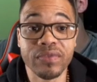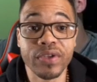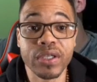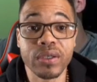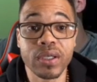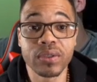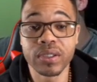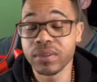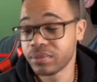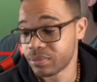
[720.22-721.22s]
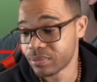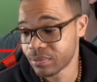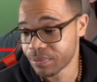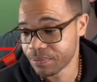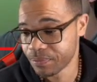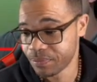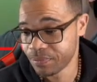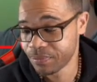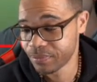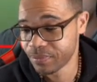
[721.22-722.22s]
a video long here. Glove
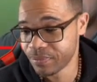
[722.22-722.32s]
steals,